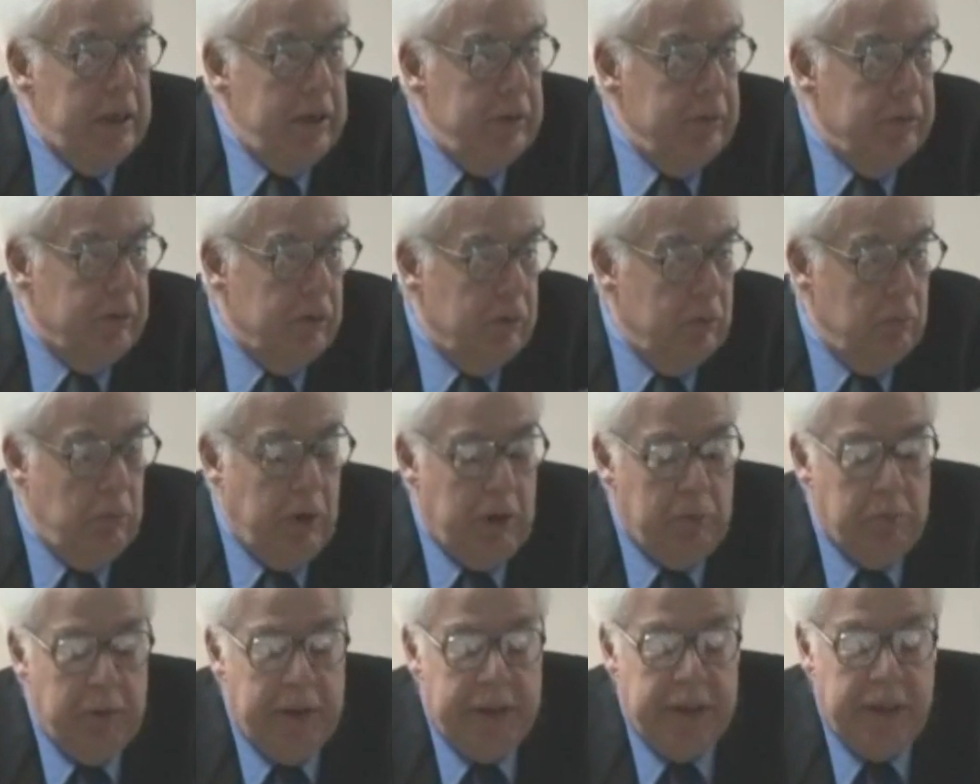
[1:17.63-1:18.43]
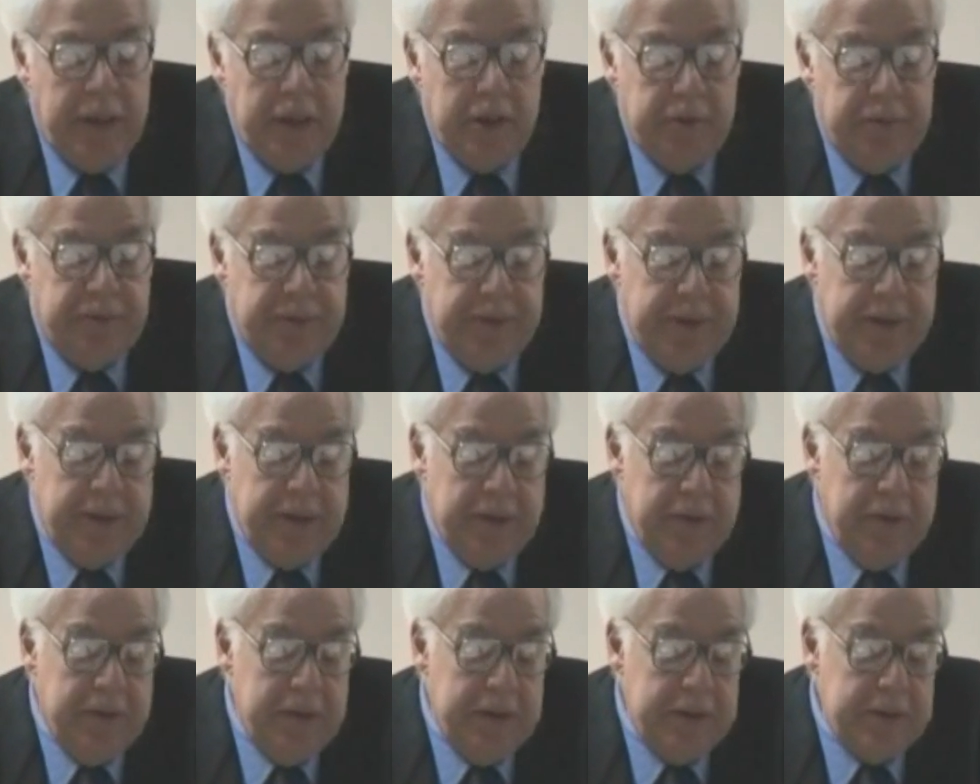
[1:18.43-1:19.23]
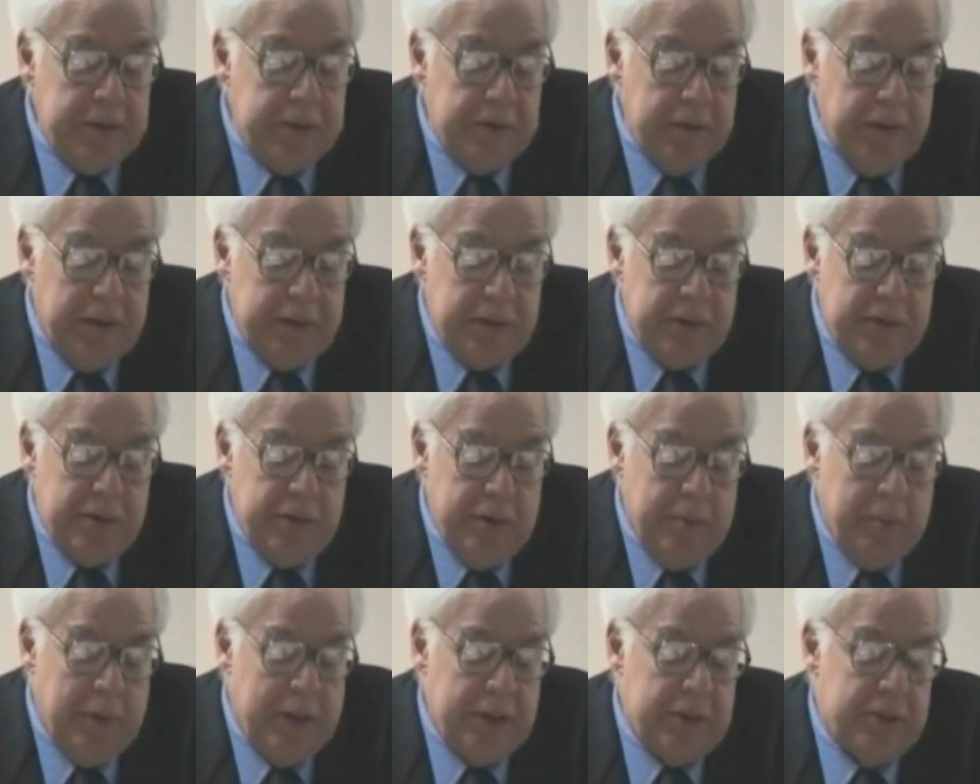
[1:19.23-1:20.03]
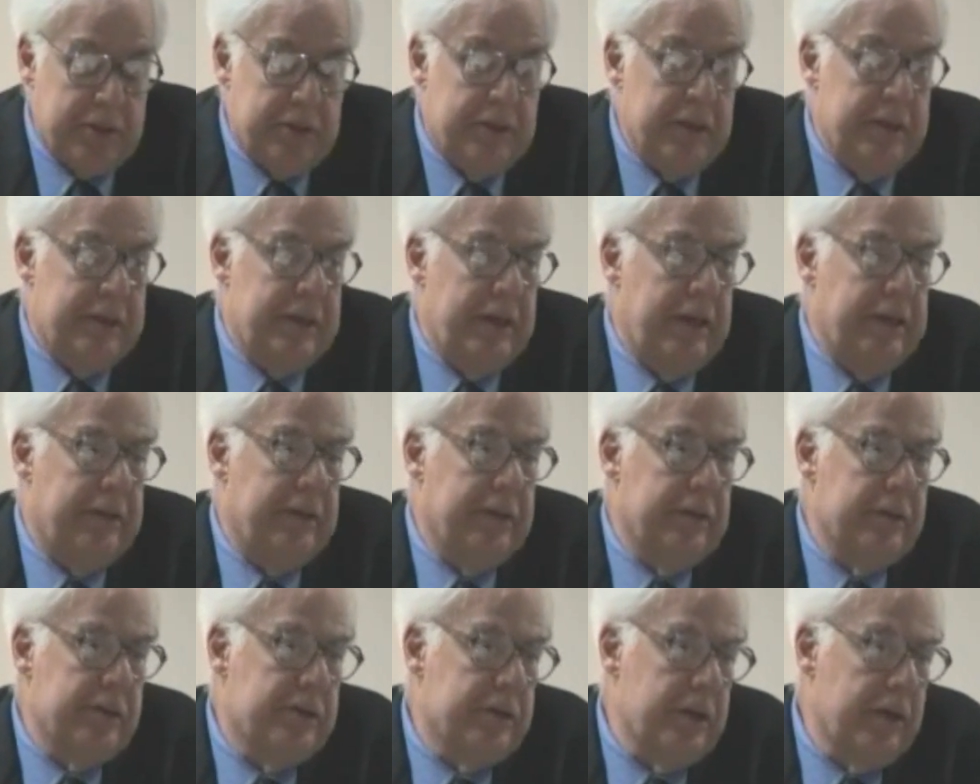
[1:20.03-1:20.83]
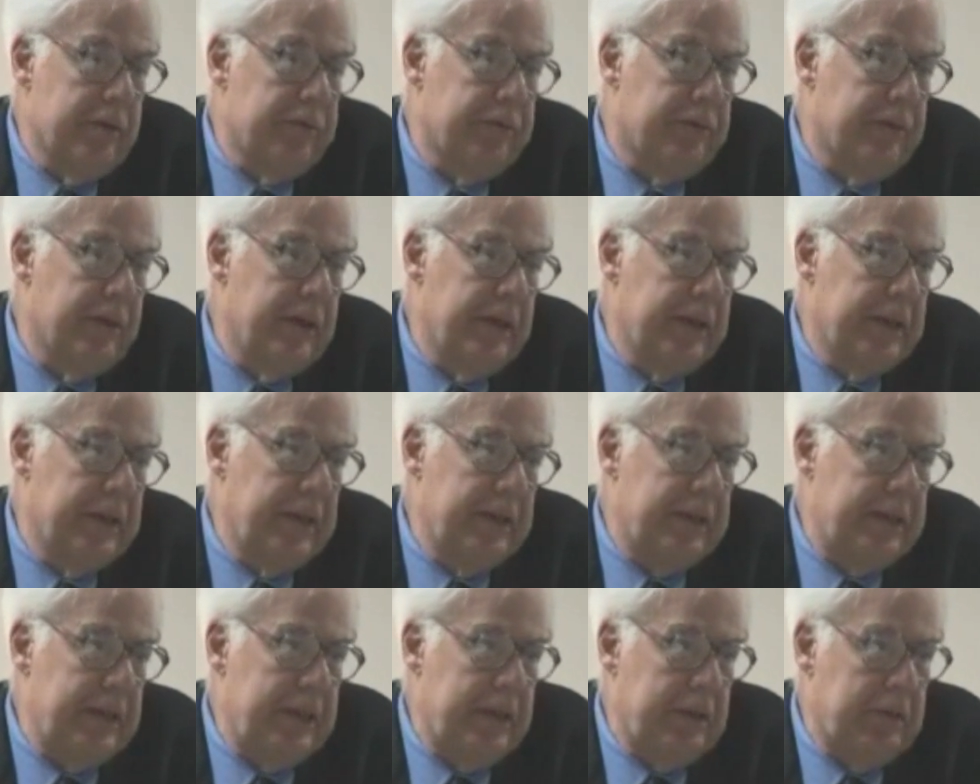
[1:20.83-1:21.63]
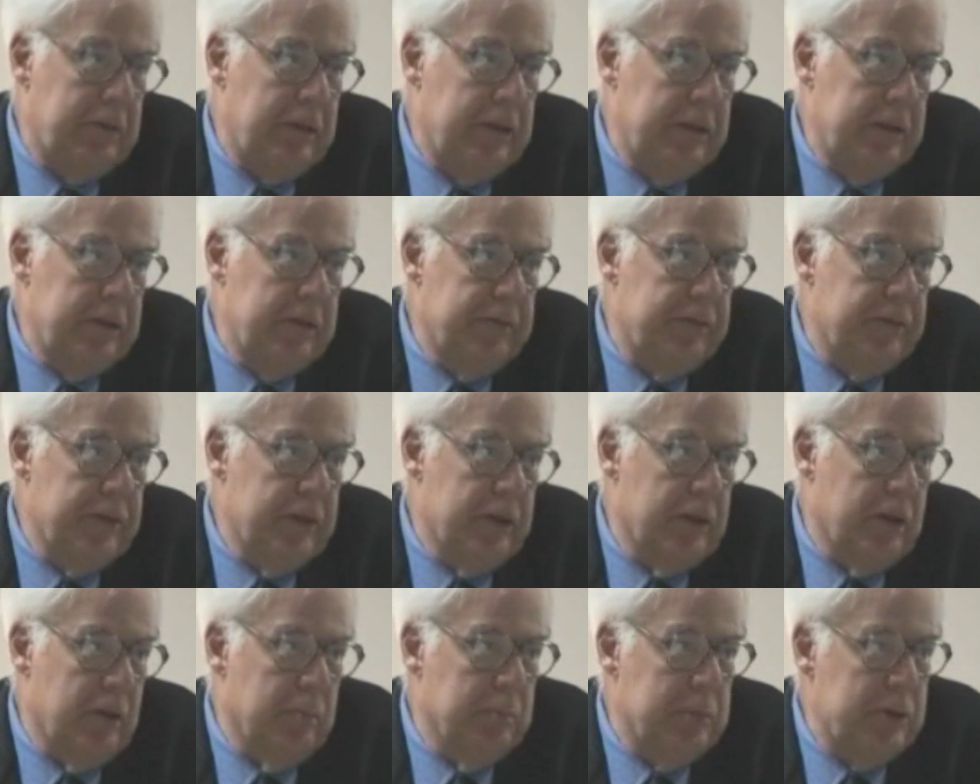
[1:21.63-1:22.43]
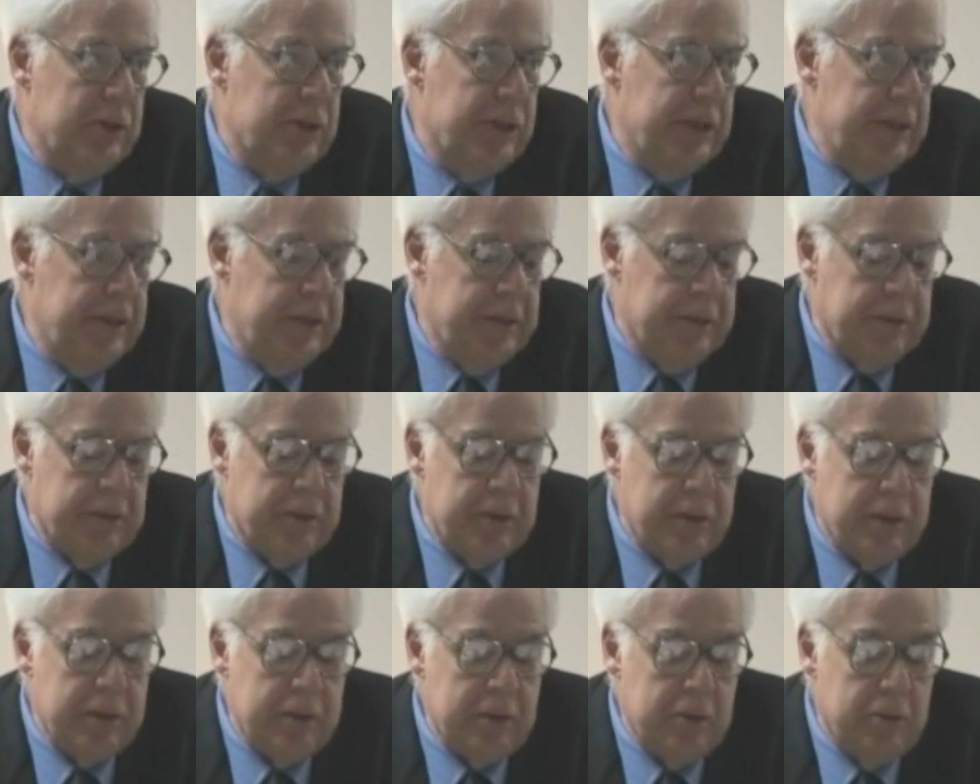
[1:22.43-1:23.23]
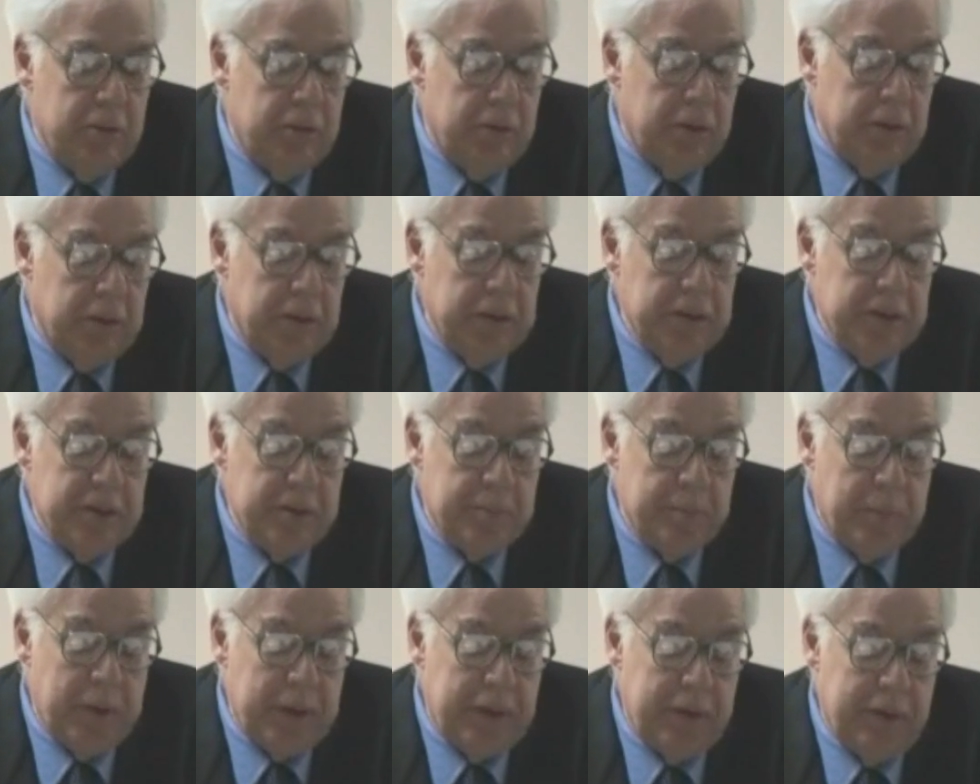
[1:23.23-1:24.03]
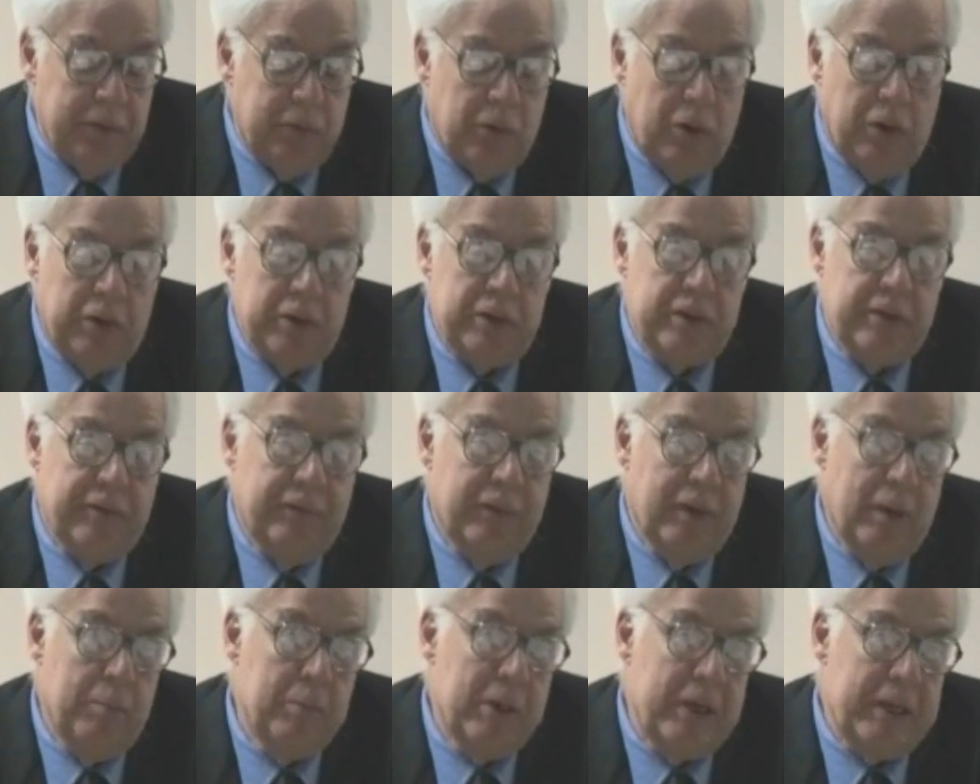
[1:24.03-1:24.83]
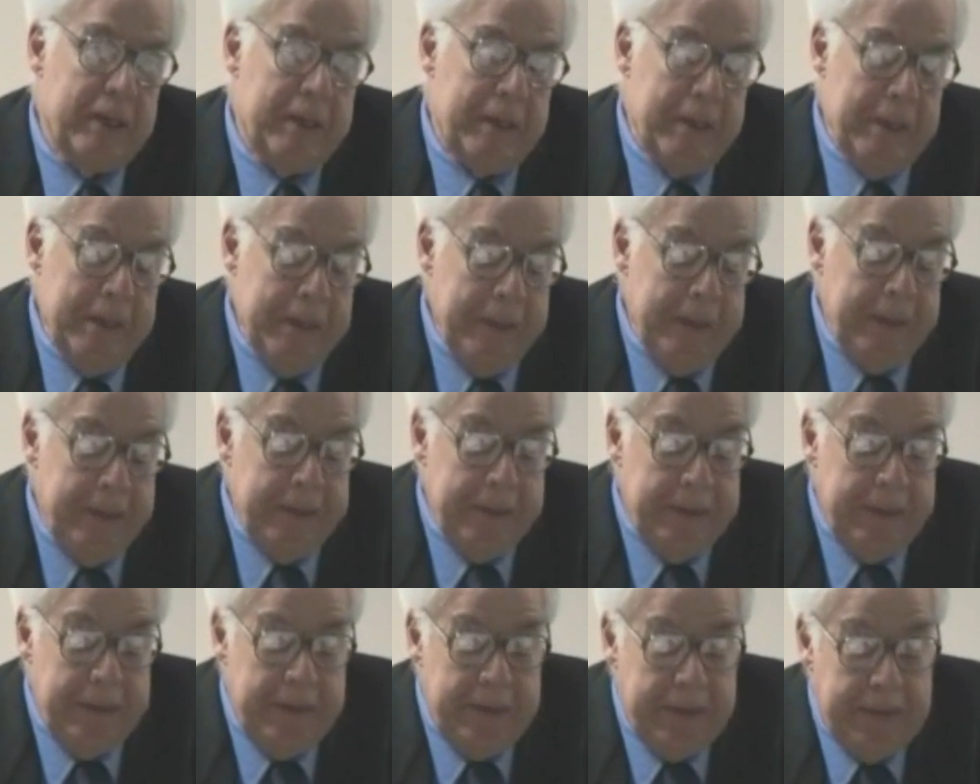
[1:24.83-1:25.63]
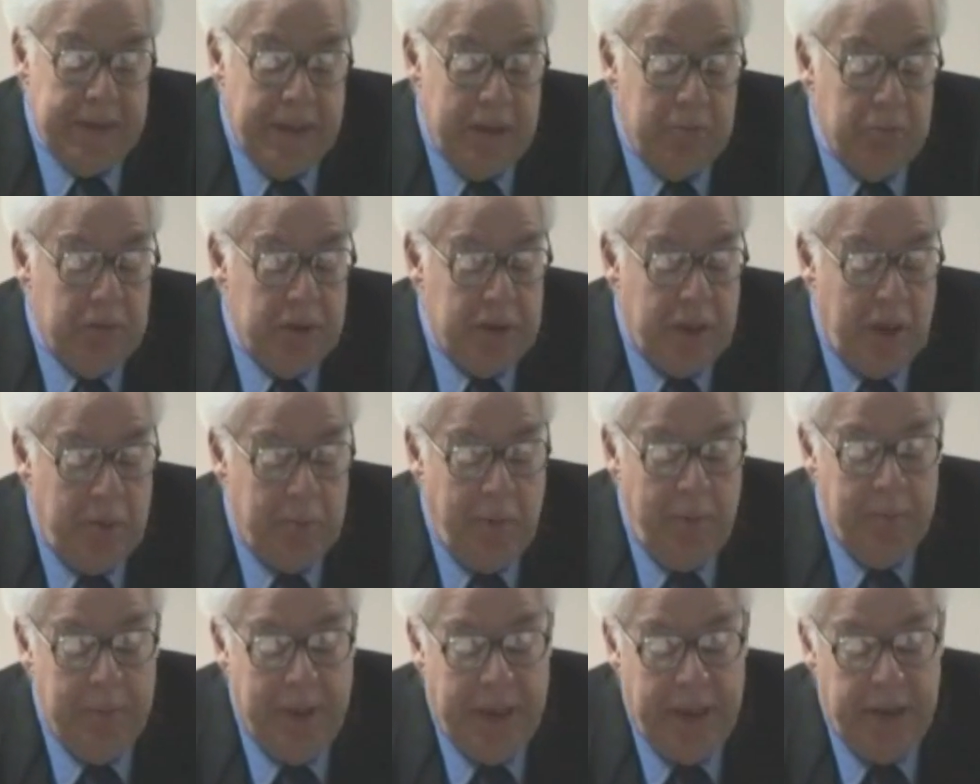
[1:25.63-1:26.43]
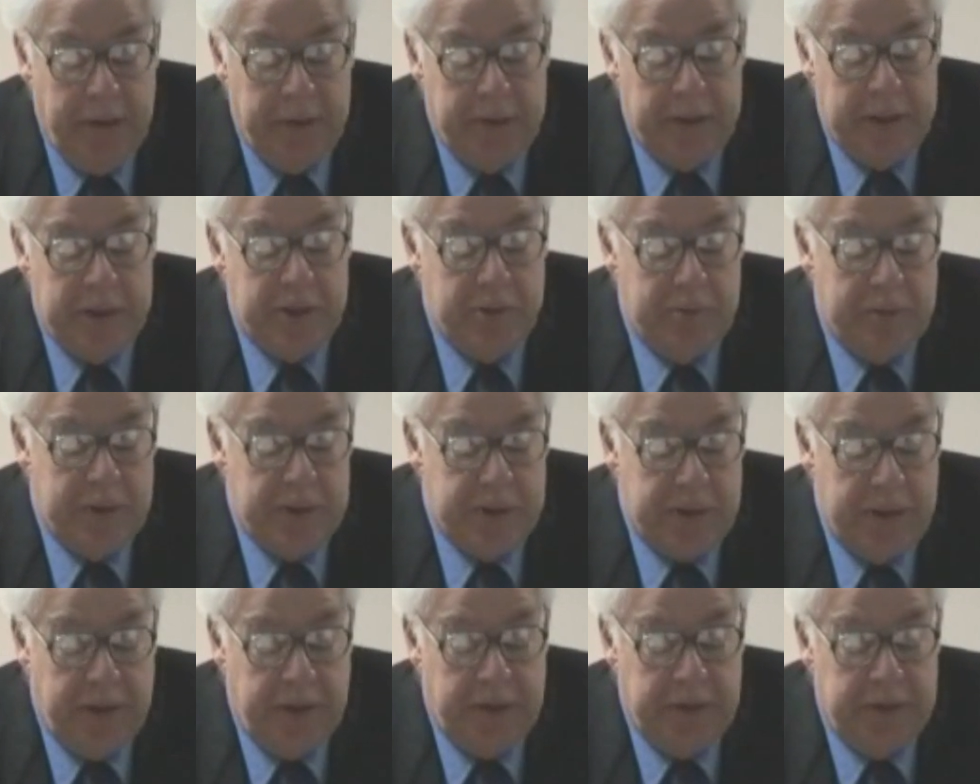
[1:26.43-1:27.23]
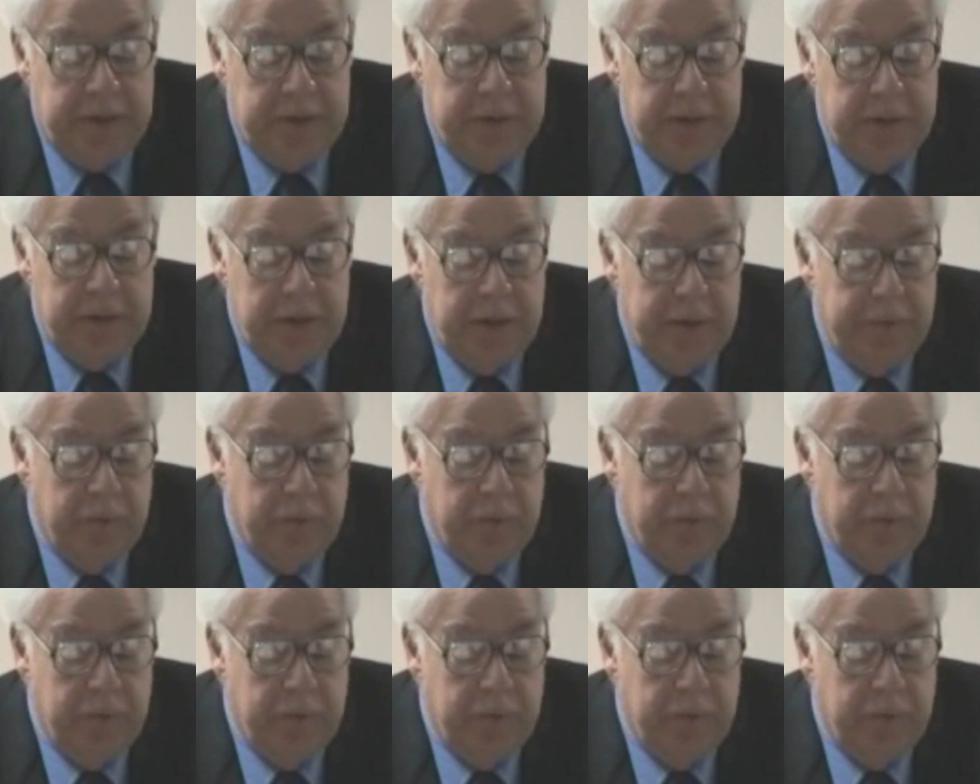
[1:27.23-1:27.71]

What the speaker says: For what we now fear is not so much the death and suffering that their infernal machines can cause, but the loss of liberty that will come about as a result of